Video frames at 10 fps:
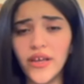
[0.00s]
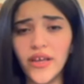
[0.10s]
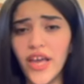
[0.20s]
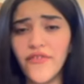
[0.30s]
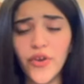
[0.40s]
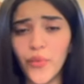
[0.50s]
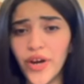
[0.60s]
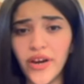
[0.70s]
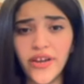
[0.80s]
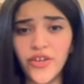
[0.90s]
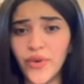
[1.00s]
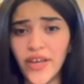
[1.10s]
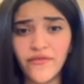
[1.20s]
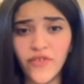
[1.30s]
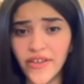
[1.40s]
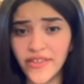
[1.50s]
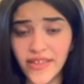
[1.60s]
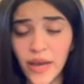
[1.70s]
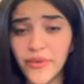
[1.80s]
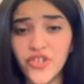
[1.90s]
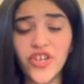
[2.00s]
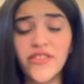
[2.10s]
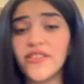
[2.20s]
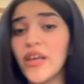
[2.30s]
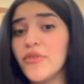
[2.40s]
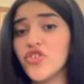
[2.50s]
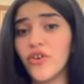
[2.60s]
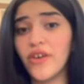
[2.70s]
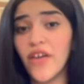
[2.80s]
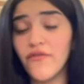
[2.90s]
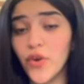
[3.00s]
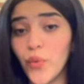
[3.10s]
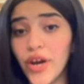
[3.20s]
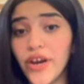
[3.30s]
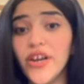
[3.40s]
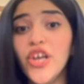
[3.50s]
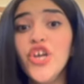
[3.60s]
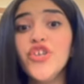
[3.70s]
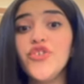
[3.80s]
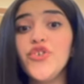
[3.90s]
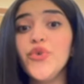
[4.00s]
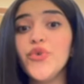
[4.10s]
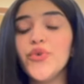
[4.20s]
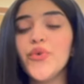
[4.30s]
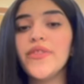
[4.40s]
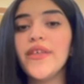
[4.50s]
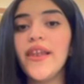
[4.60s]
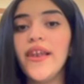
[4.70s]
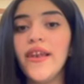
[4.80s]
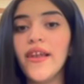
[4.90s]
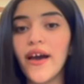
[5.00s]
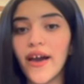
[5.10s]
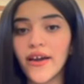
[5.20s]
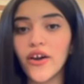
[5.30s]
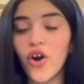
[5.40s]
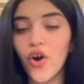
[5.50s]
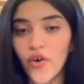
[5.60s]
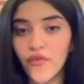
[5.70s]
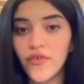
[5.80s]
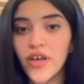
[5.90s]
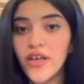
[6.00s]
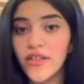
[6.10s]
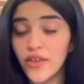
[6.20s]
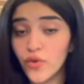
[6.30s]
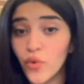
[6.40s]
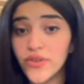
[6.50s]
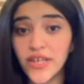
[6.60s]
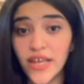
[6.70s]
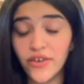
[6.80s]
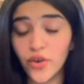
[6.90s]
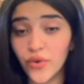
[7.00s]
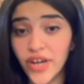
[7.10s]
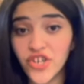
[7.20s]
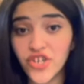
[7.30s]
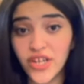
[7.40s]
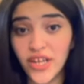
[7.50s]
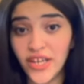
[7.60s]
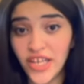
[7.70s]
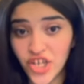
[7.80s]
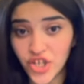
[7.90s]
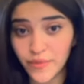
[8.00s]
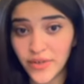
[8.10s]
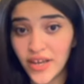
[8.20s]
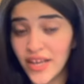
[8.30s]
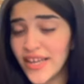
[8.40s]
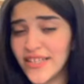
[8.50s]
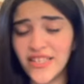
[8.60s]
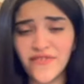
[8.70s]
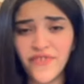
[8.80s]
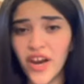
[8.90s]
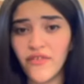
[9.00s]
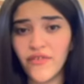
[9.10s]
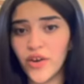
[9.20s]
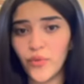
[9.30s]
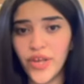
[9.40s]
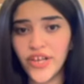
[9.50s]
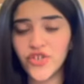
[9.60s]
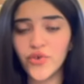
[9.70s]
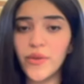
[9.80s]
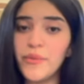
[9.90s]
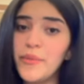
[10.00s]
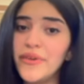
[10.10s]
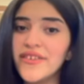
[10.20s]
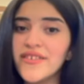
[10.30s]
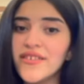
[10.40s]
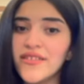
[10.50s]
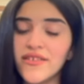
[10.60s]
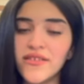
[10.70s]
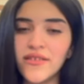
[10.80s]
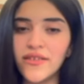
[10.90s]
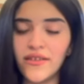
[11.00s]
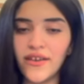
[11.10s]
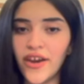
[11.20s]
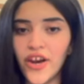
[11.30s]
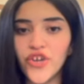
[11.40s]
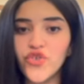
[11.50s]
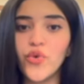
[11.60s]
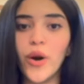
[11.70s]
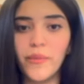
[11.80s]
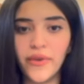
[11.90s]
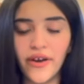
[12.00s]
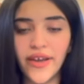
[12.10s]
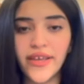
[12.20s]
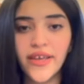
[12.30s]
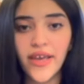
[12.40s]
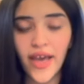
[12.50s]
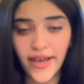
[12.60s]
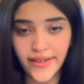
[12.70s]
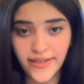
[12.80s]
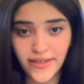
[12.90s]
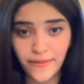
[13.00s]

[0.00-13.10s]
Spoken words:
everywhere you can find the damage, and the damage are everywhere due to the lack of the rules and recognition in Egypt. It is very weak, so the people doesn't care to apply it.